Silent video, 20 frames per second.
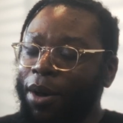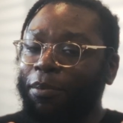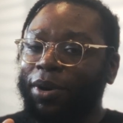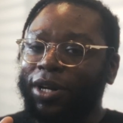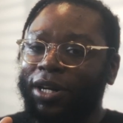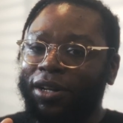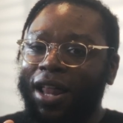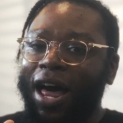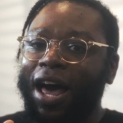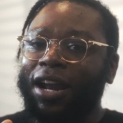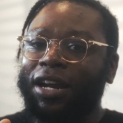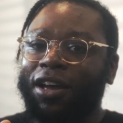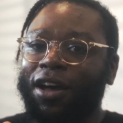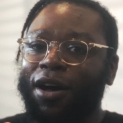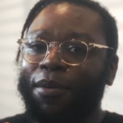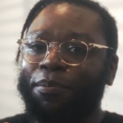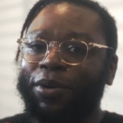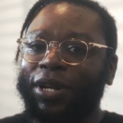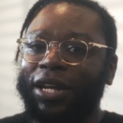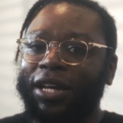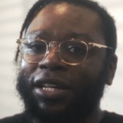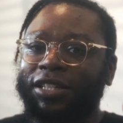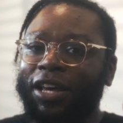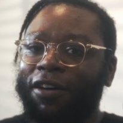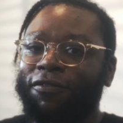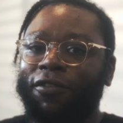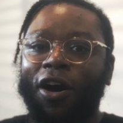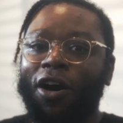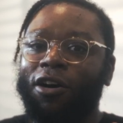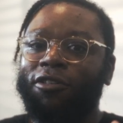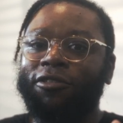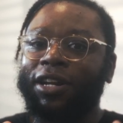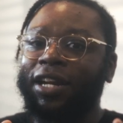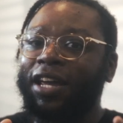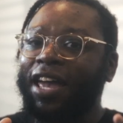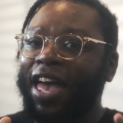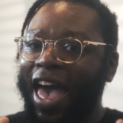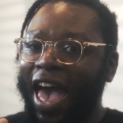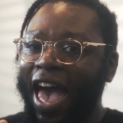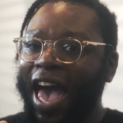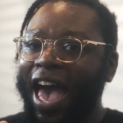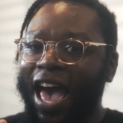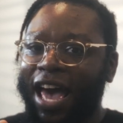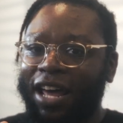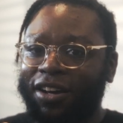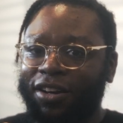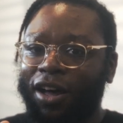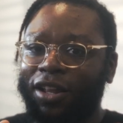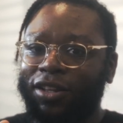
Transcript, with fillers: but a lot of companies have already had